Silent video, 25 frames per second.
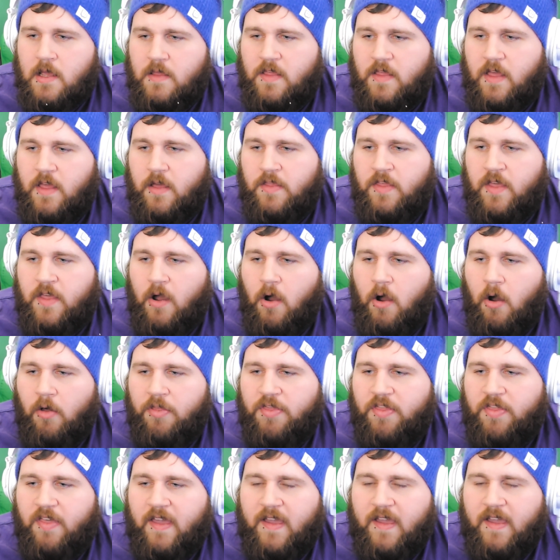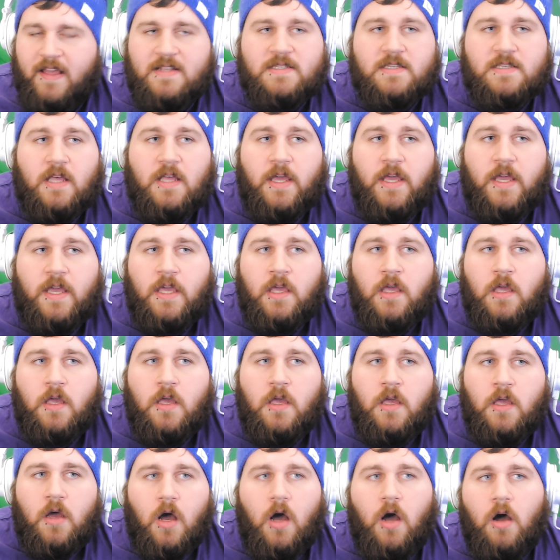They all think it's like,
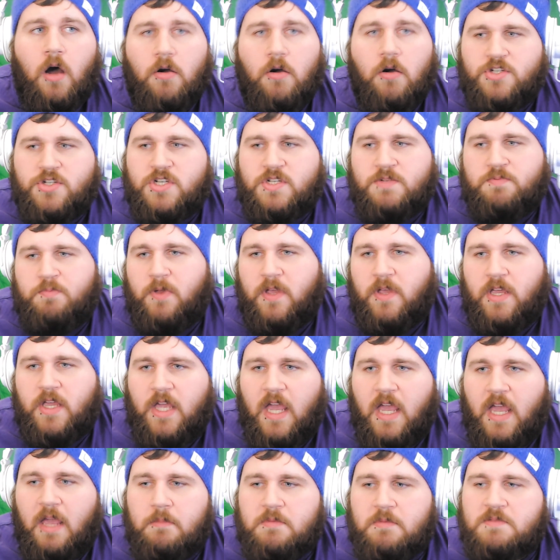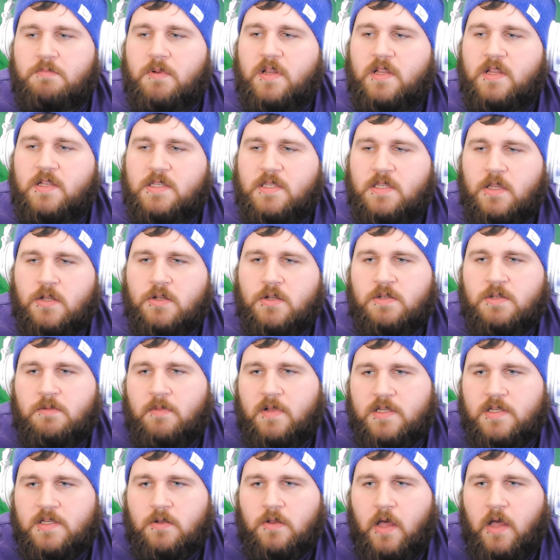oh, it's just playing games, but there's a
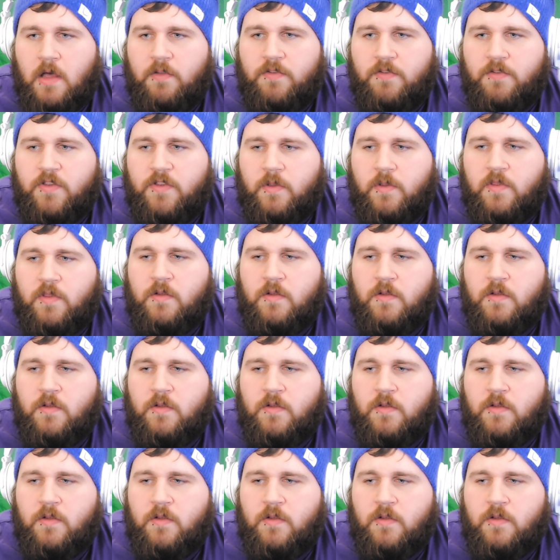mental health to it.